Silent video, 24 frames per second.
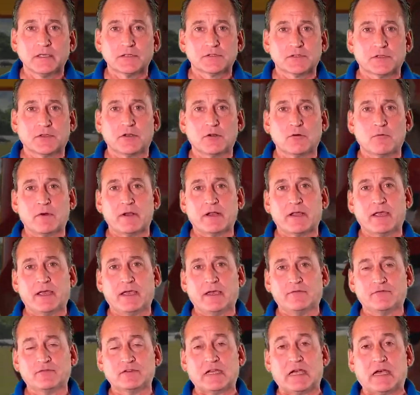So you don't want to
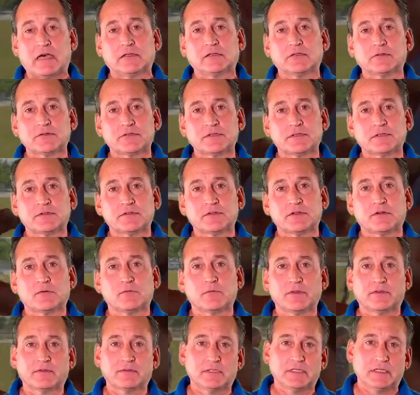have toddlers in there
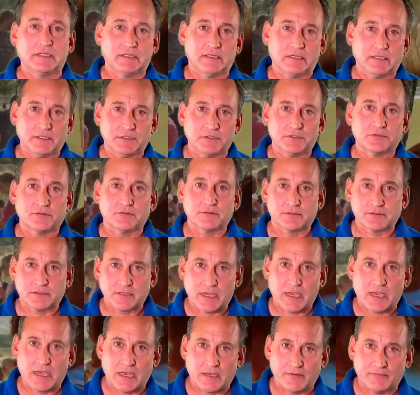with teenagers,
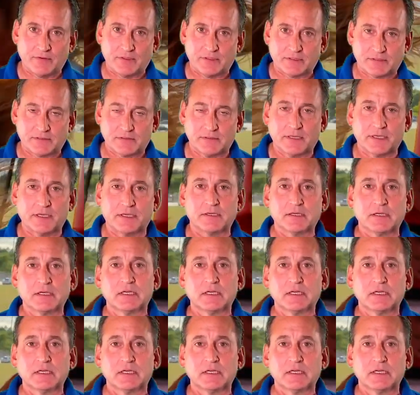obviously.